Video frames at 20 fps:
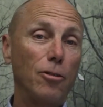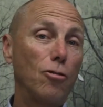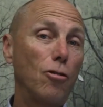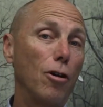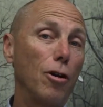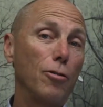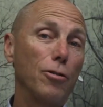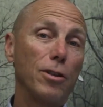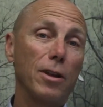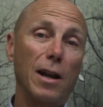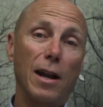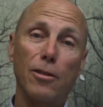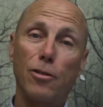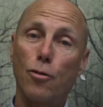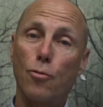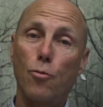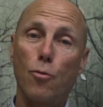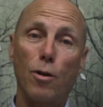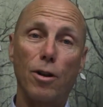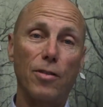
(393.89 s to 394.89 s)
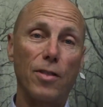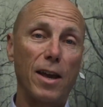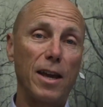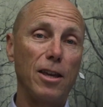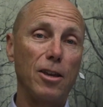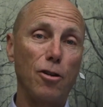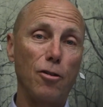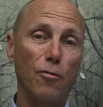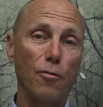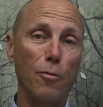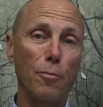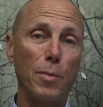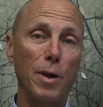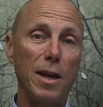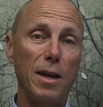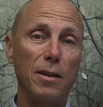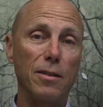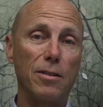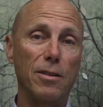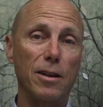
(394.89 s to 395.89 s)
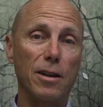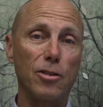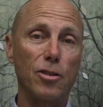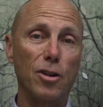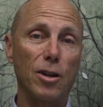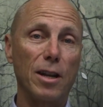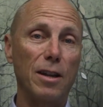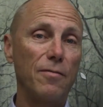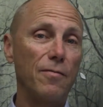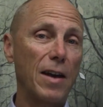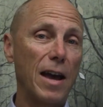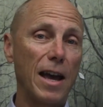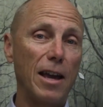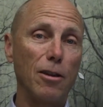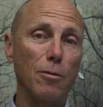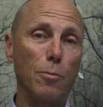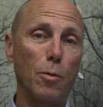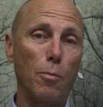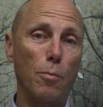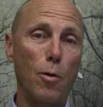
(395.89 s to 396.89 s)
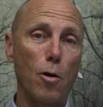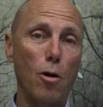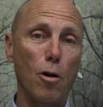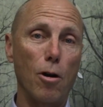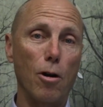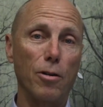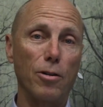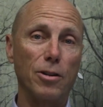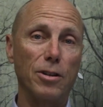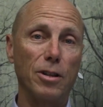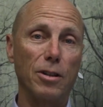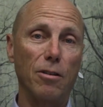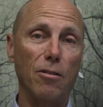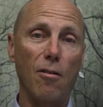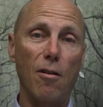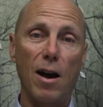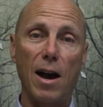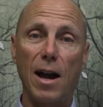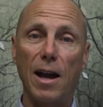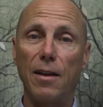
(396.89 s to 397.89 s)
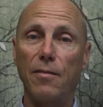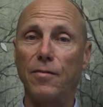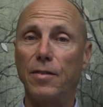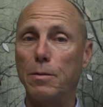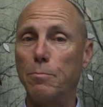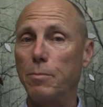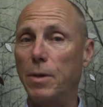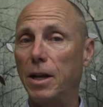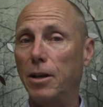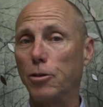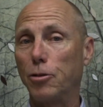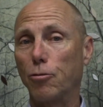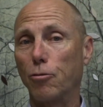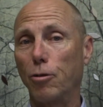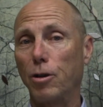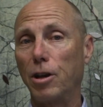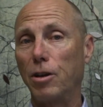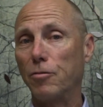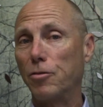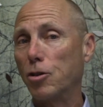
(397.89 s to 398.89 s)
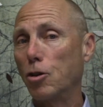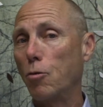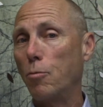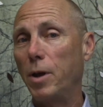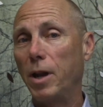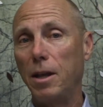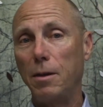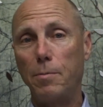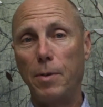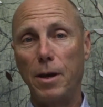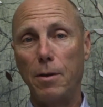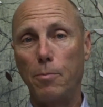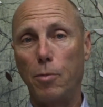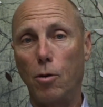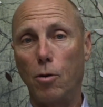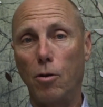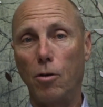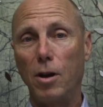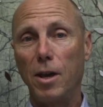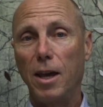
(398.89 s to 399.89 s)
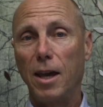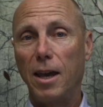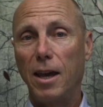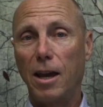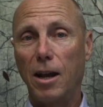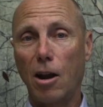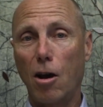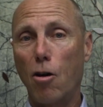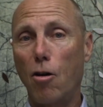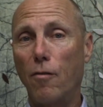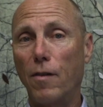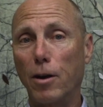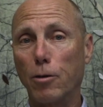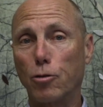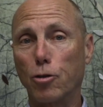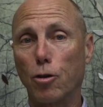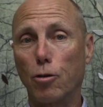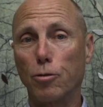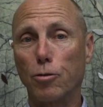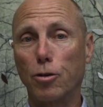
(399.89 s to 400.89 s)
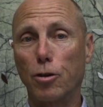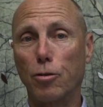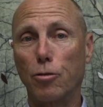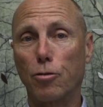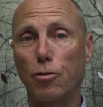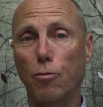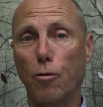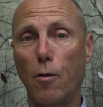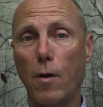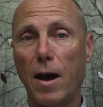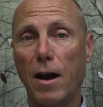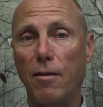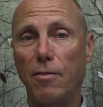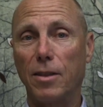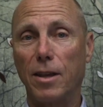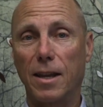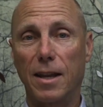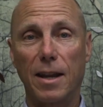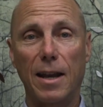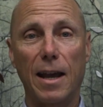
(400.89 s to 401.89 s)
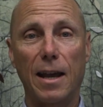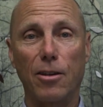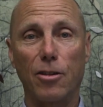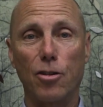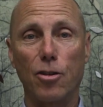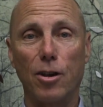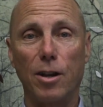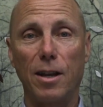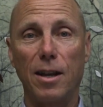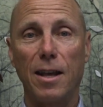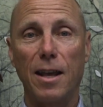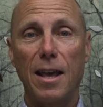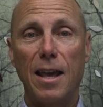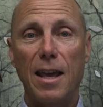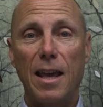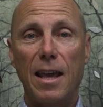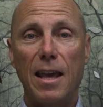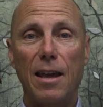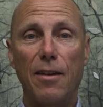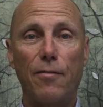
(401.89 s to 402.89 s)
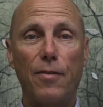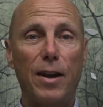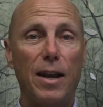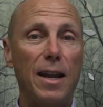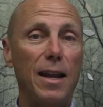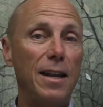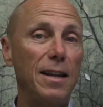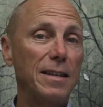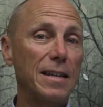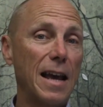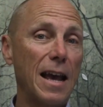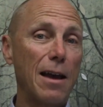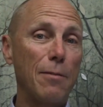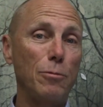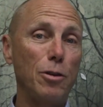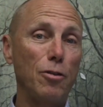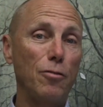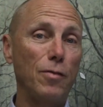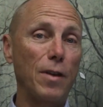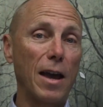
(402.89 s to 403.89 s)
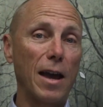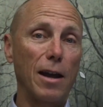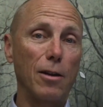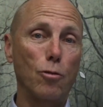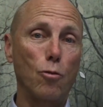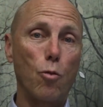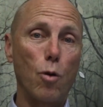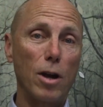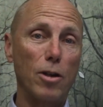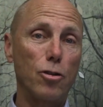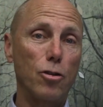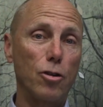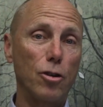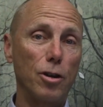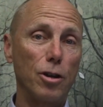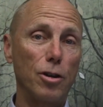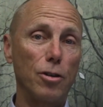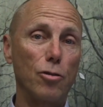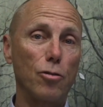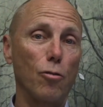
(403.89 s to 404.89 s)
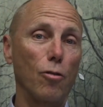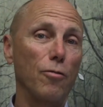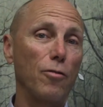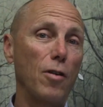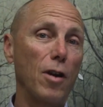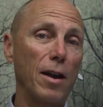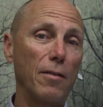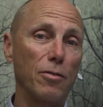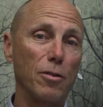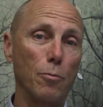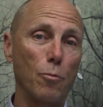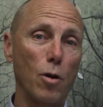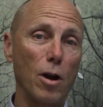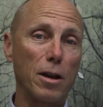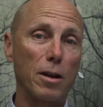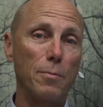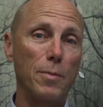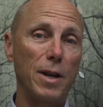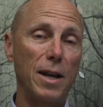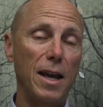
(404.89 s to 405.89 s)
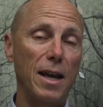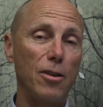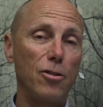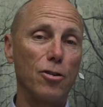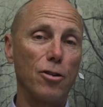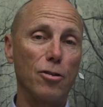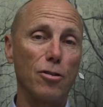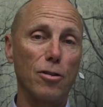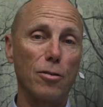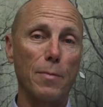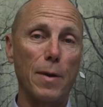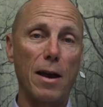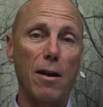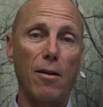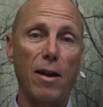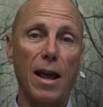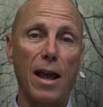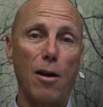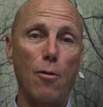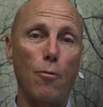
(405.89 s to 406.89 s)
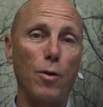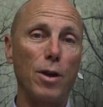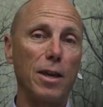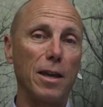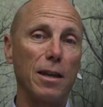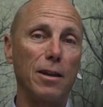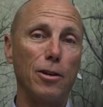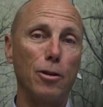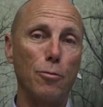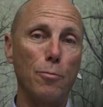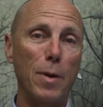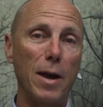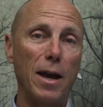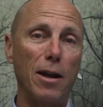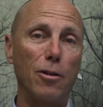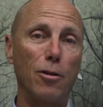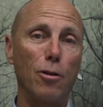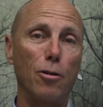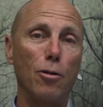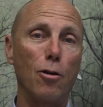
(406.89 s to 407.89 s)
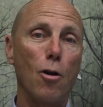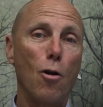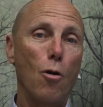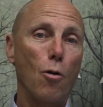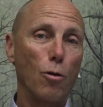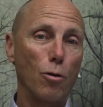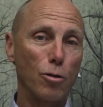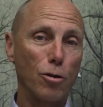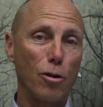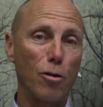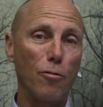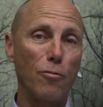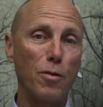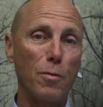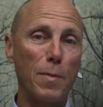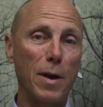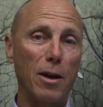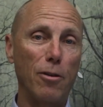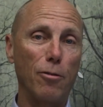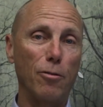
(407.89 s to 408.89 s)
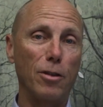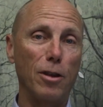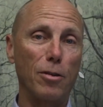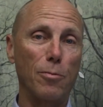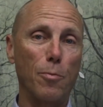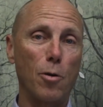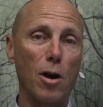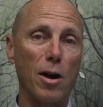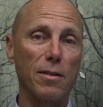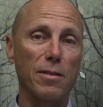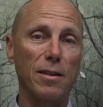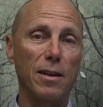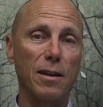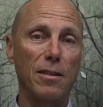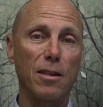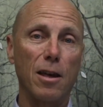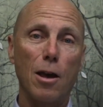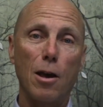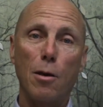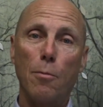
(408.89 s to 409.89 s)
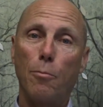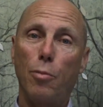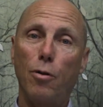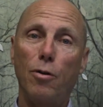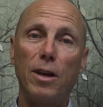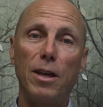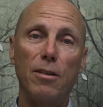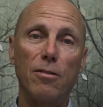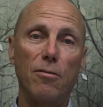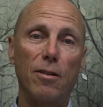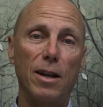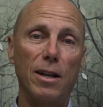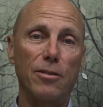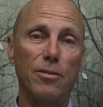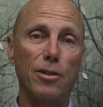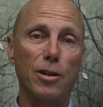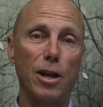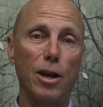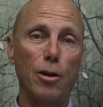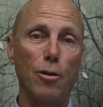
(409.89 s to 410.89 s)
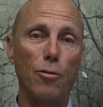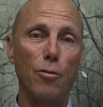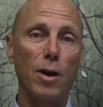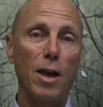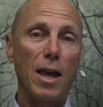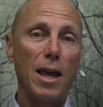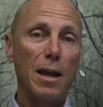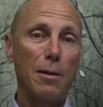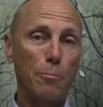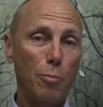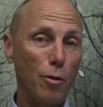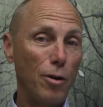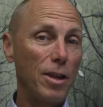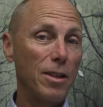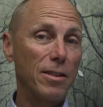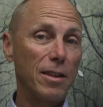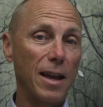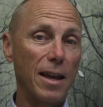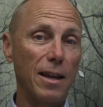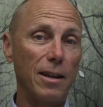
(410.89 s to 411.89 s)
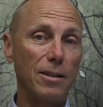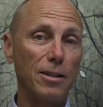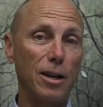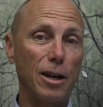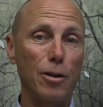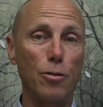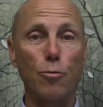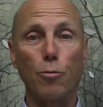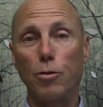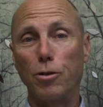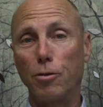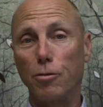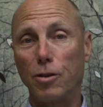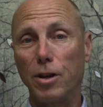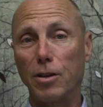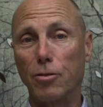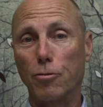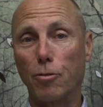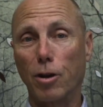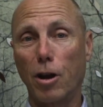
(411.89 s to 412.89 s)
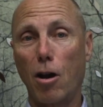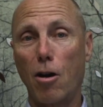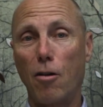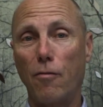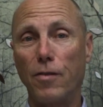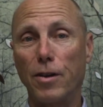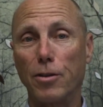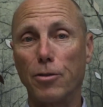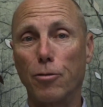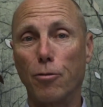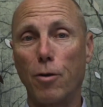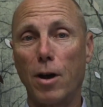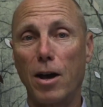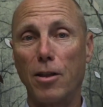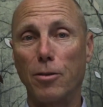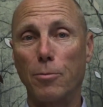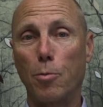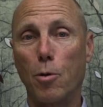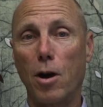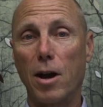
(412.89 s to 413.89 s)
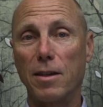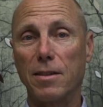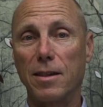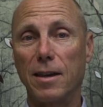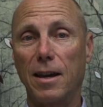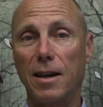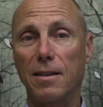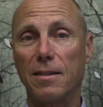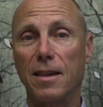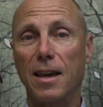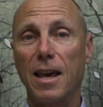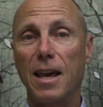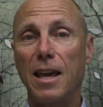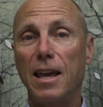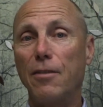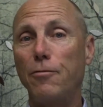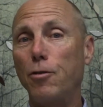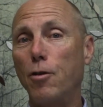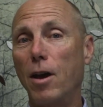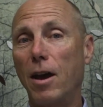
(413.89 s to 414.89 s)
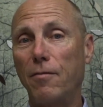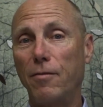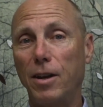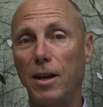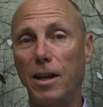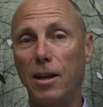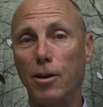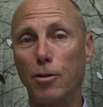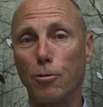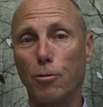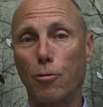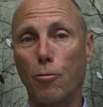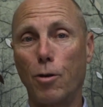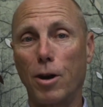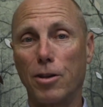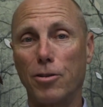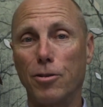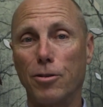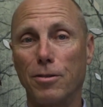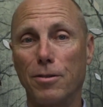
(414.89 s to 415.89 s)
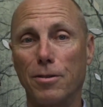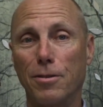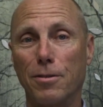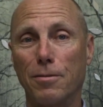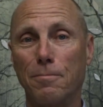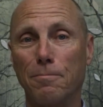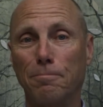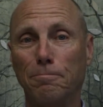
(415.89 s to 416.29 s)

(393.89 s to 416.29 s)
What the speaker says: closing, I just want to thank you for being such an invaluable part to the life and ministry of so many people in all of our churches throughout the Connection. If at any time you've got questions or if you have some recommendations about how we can do better or serve you better in this process, please let us know, and please stay in touch with your district office throughout the process if you have any other questions.